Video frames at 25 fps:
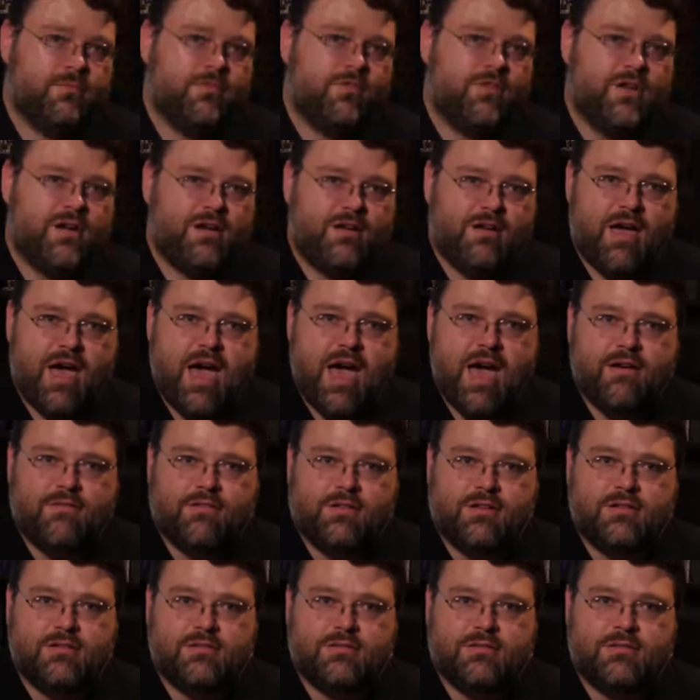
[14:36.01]
So there you have
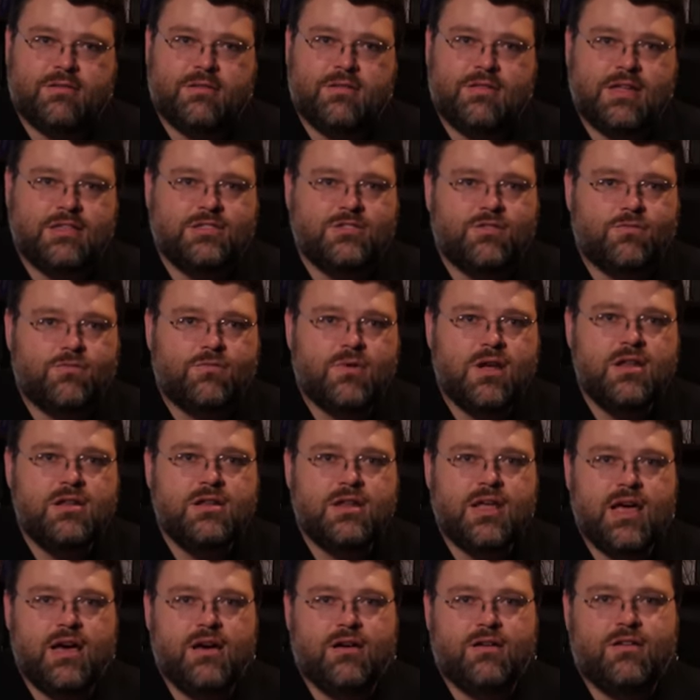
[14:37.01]
it. That's a
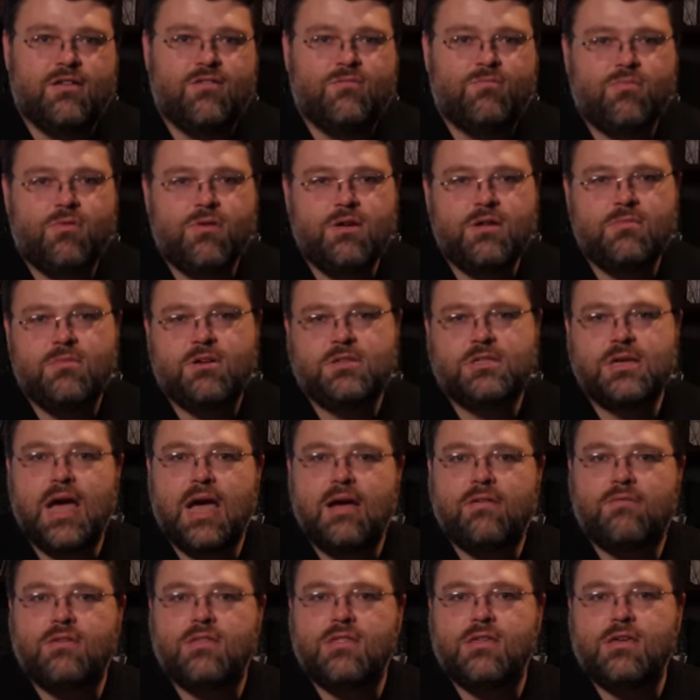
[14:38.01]
rundown of pretty much
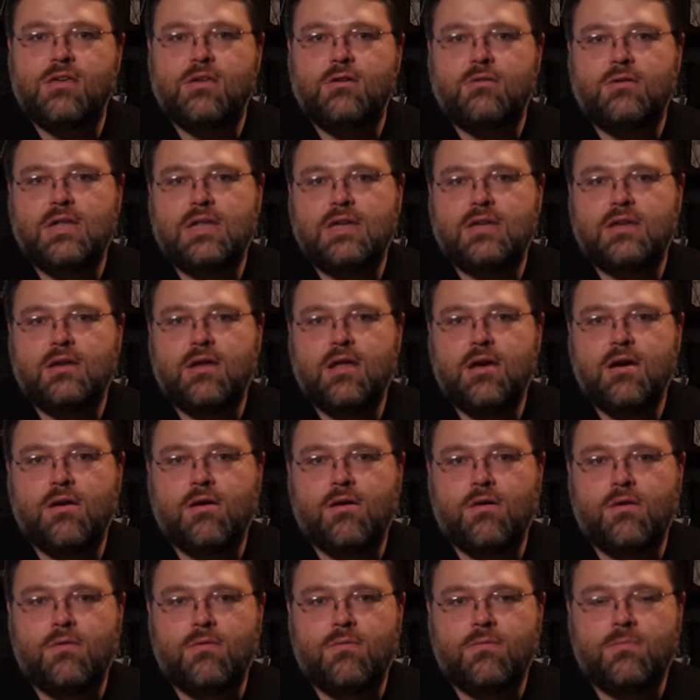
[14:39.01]
everything you need to
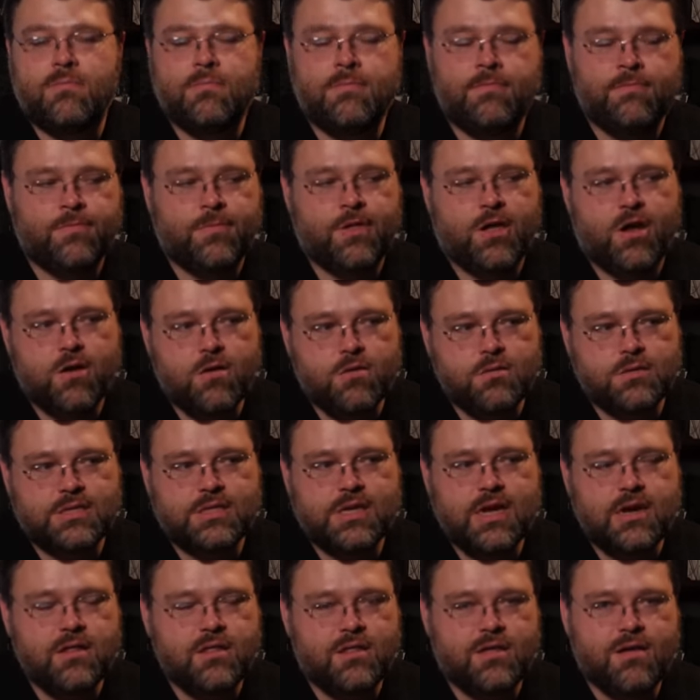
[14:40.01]
know, current
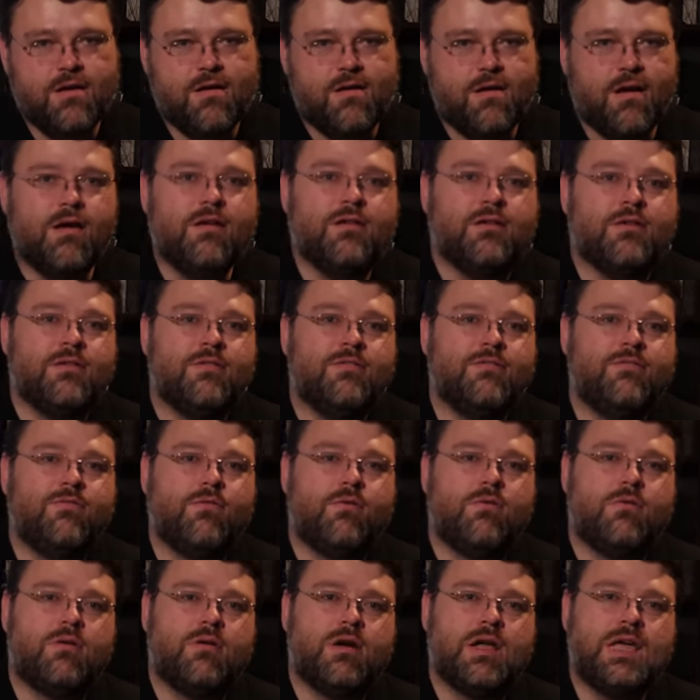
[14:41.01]
state of the art
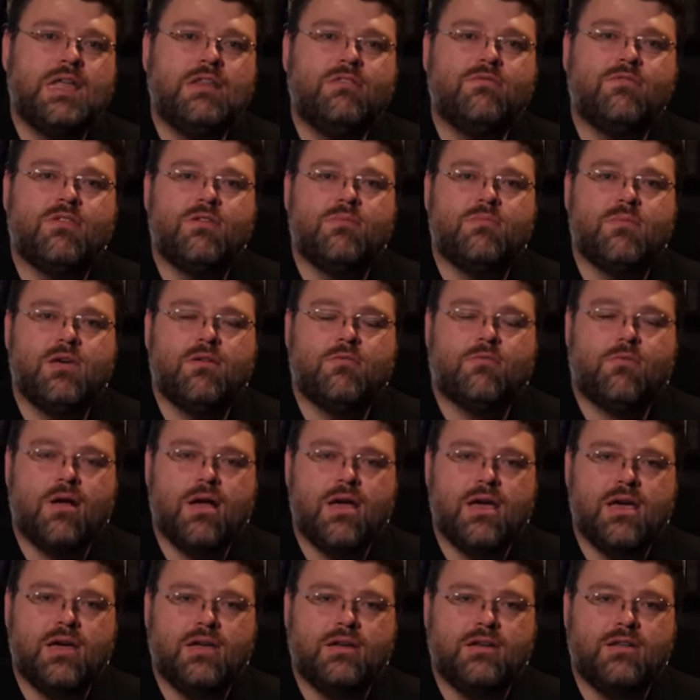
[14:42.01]
for NVMe
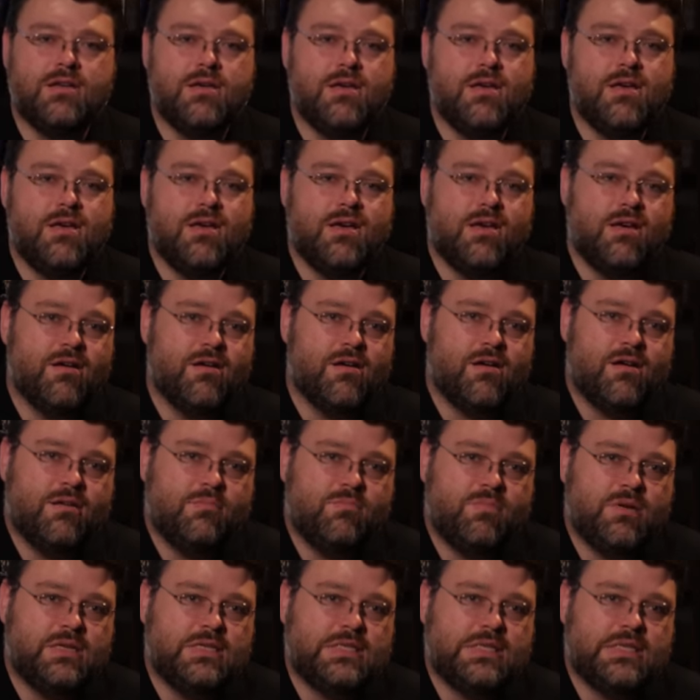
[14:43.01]
RAID on
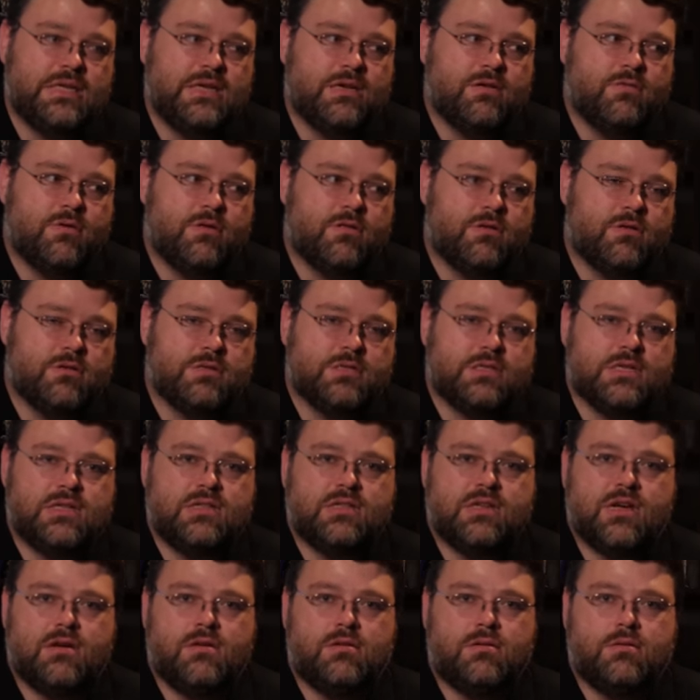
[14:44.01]
PC, whether it's
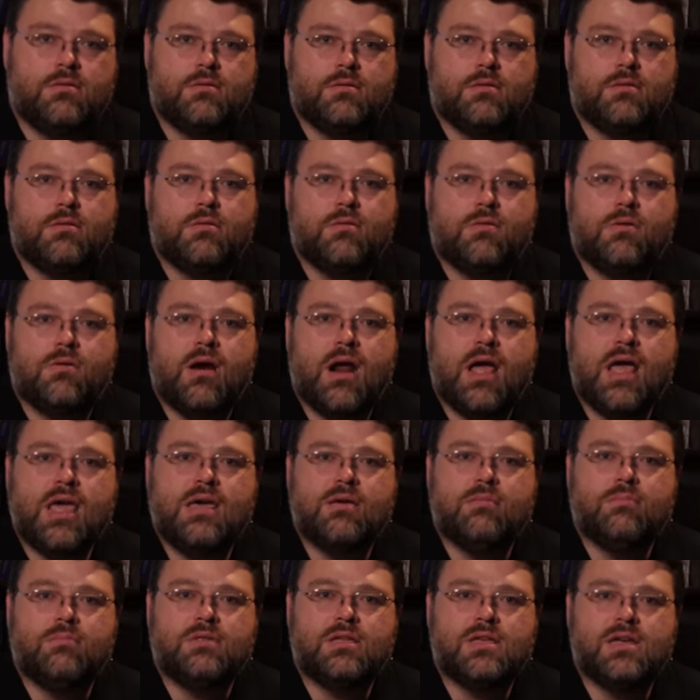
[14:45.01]
Intel or
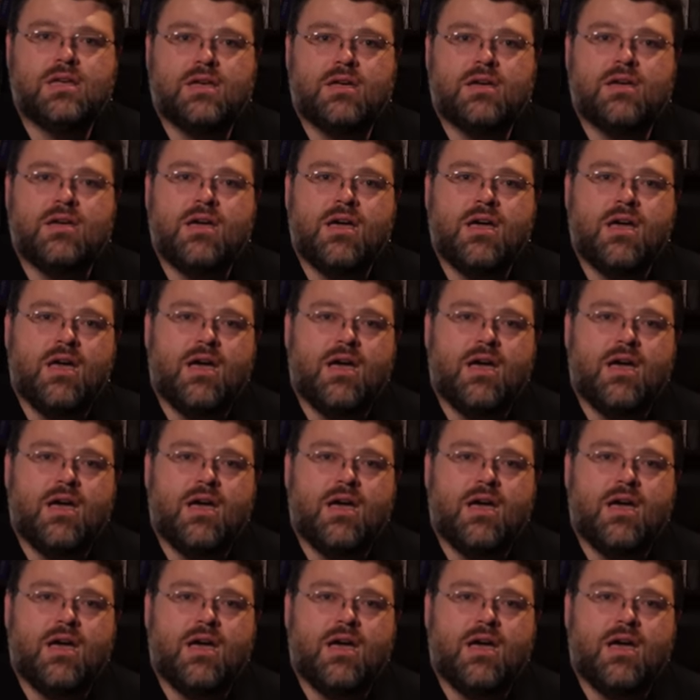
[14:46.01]
AMD.